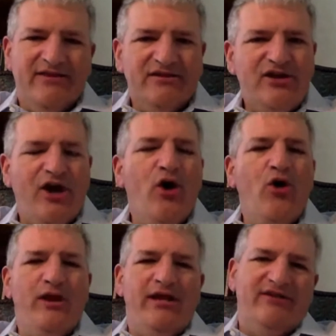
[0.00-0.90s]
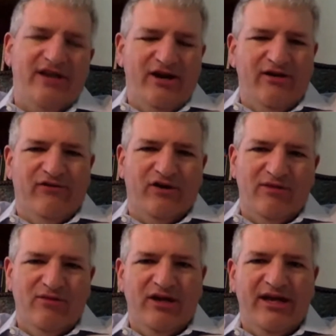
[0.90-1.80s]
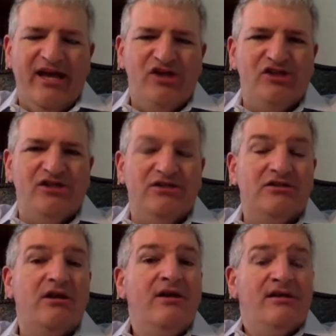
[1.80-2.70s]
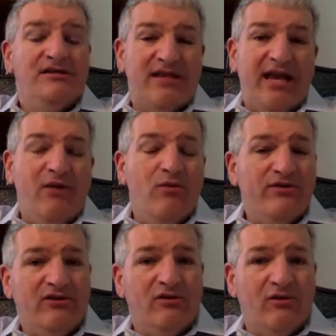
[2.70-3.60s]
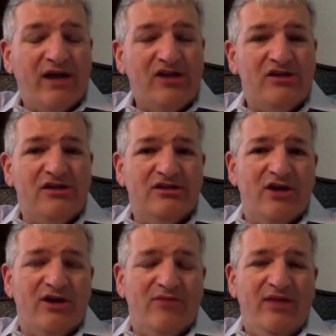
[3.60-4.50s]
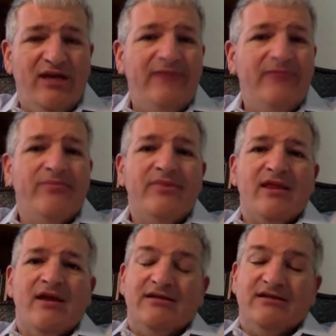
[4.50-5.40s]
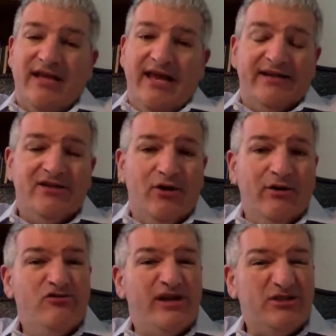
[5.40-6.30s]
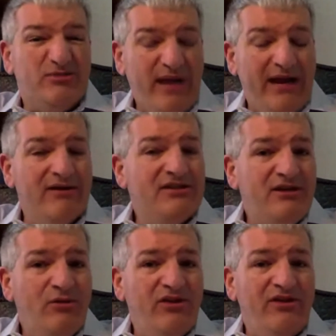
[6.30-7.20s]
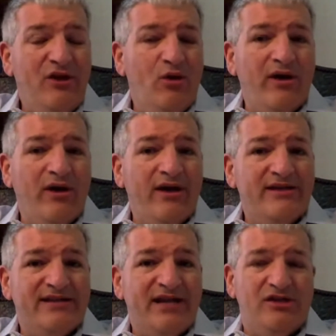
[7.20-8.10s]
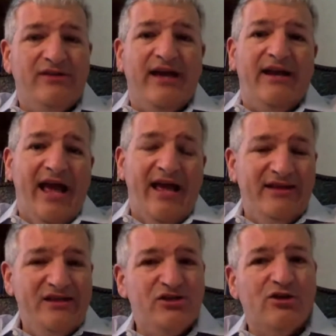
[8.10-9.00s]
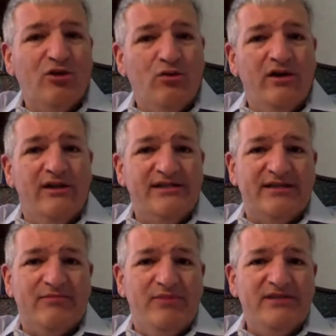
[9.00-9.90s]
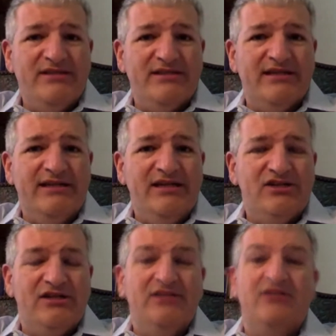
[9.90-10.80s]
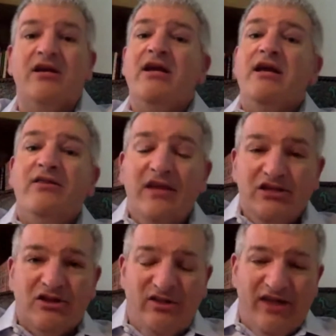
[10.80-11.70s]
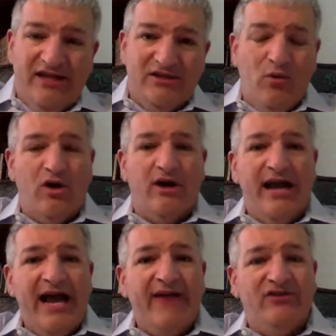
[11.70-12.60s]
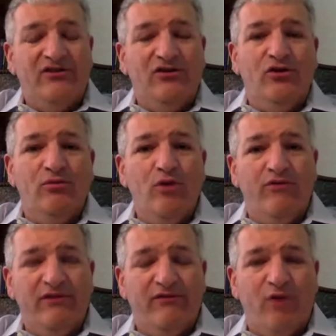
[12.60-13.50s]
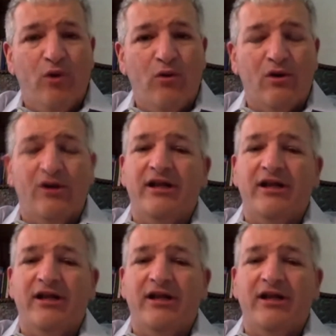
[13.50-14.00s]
tone and tenor for communications, setting what the direction is going to be, setting a tone of transparency within the organization that, hey, these are the realistic business conditions. These are the things that we're going to have to do moving forward.